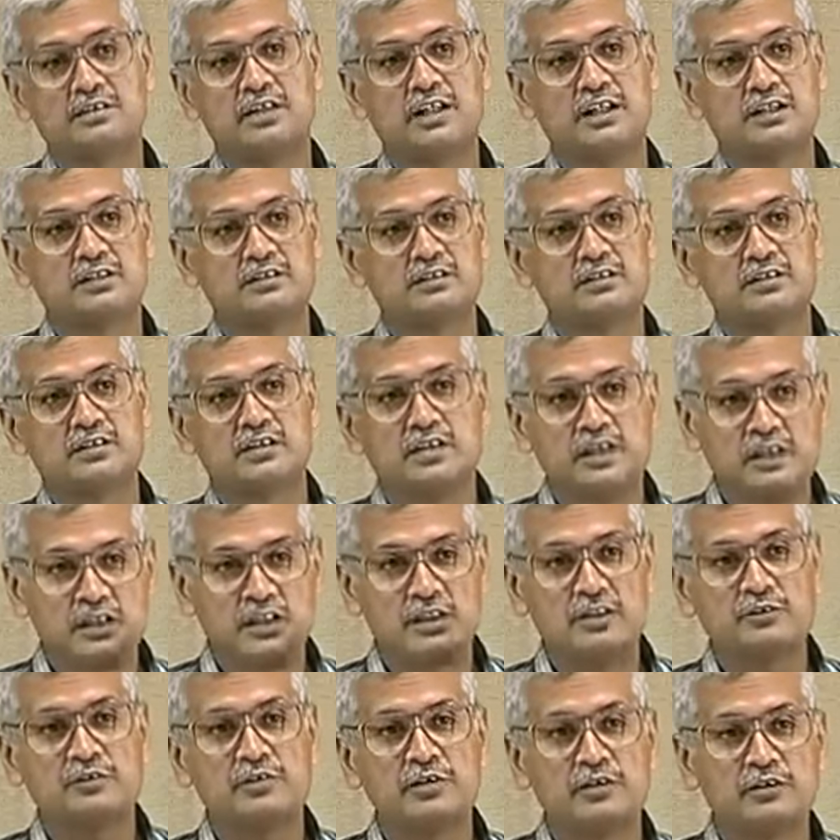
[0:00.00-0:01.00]
that
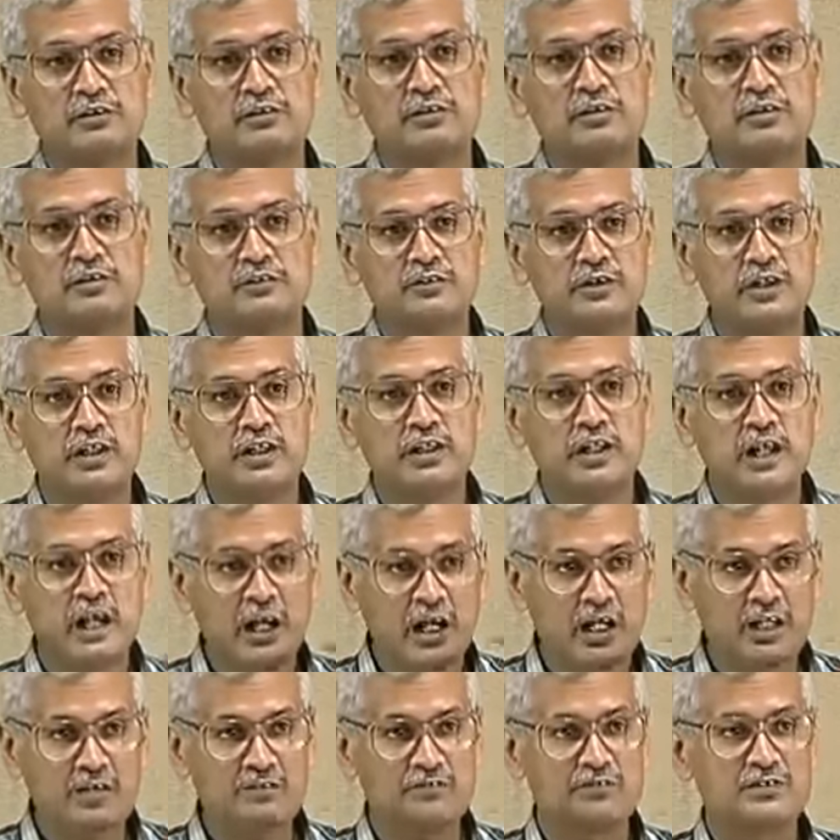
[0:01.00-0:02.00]
it will really
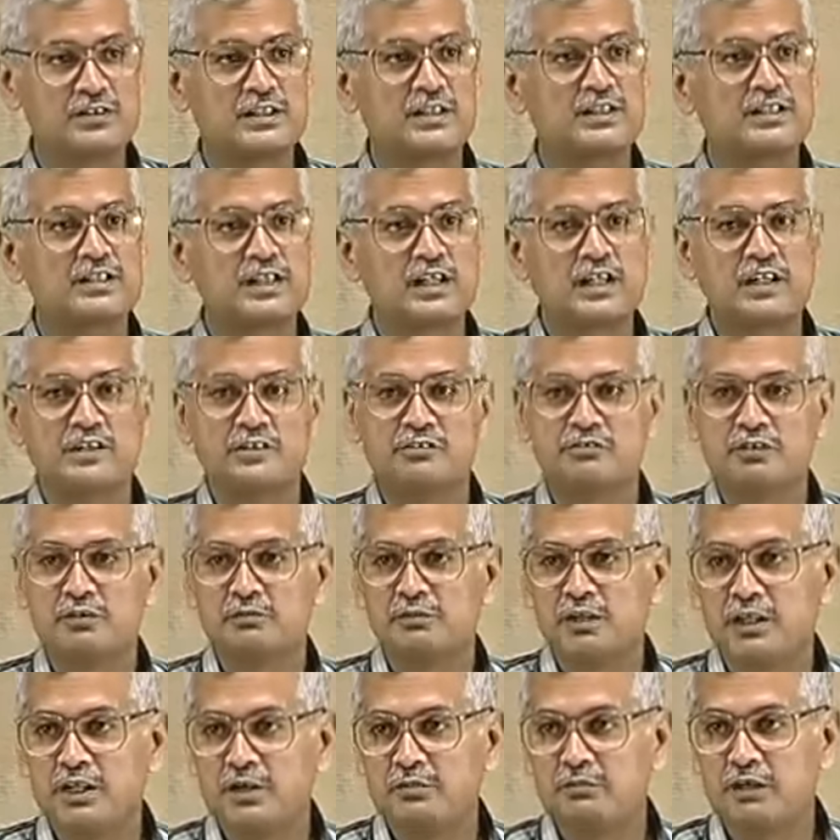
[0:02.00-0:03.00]
have such a kind of a
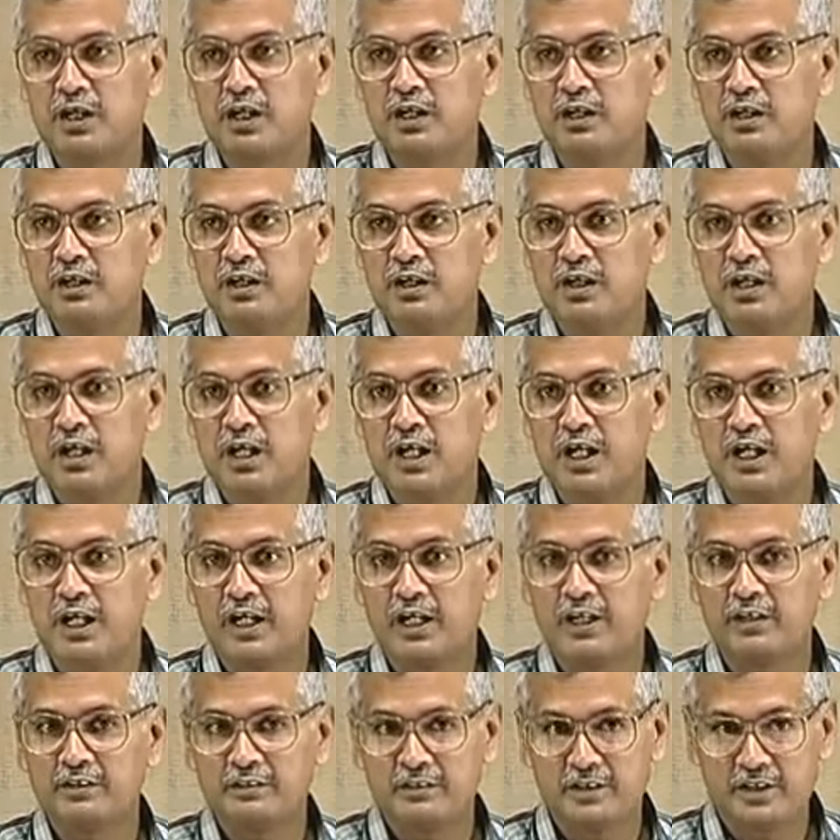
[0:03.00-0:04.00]
minima,
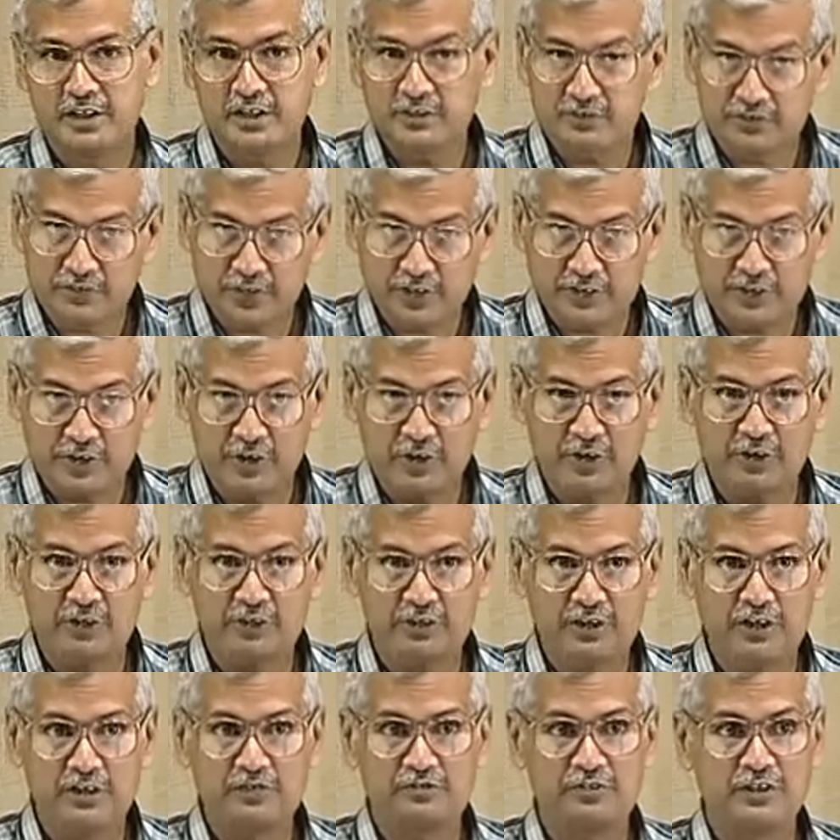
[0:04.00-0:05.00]
and if at all,
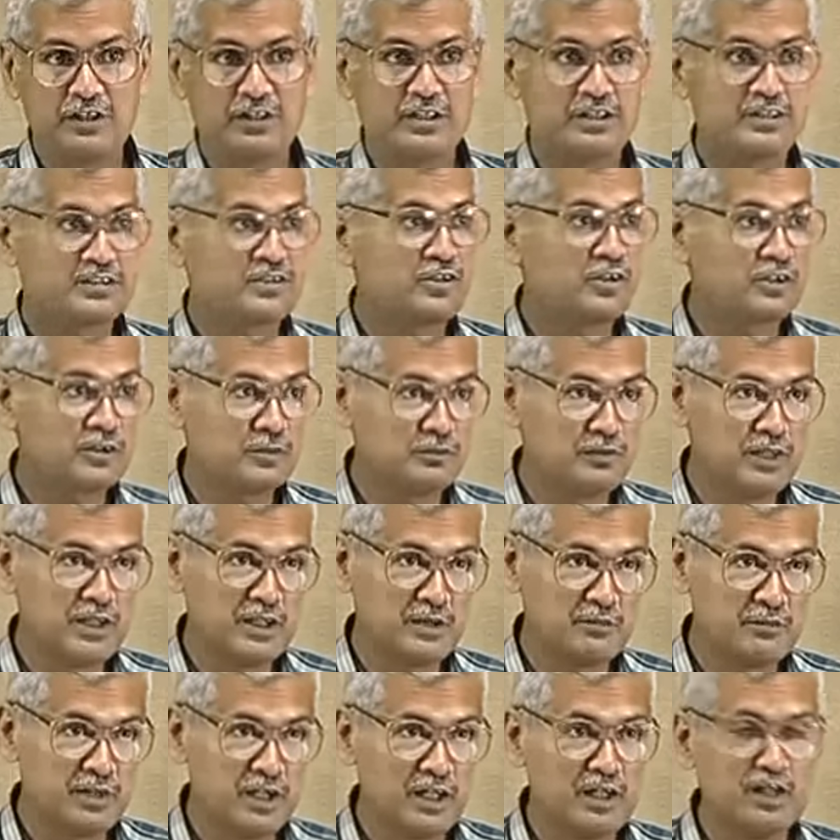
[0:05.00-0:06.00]
if it has got a
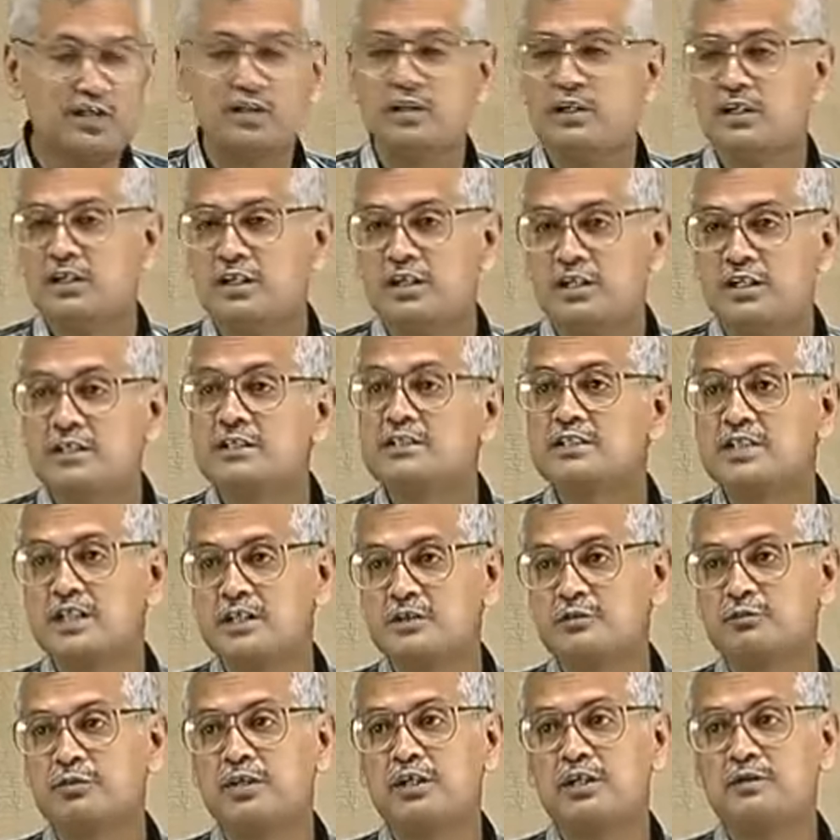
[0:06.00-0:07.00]
minima, is
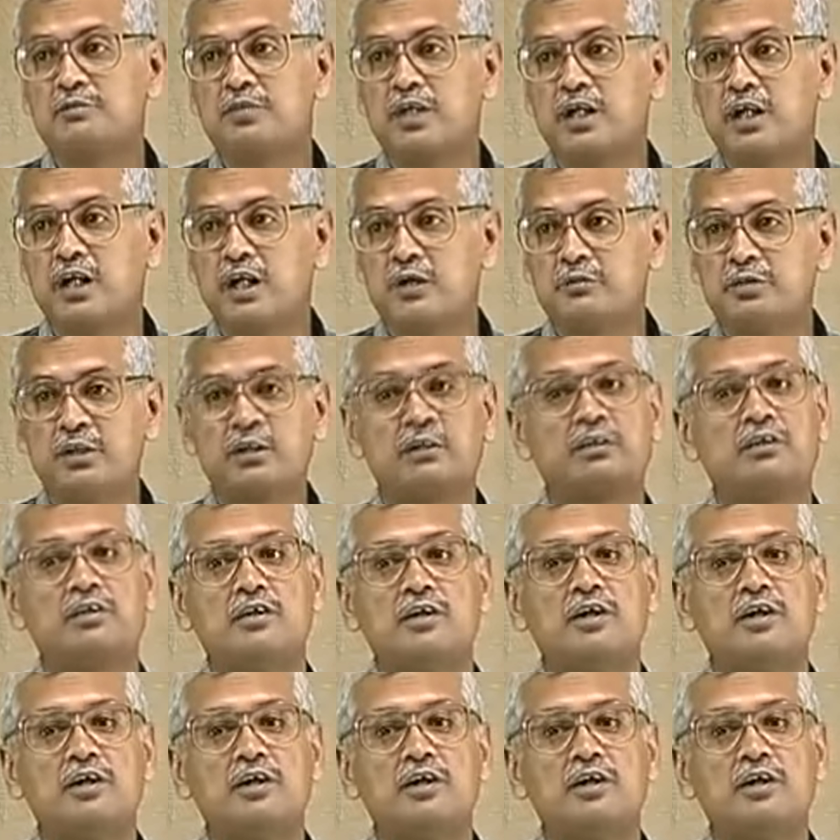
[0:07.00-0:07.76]
that minima, I mean,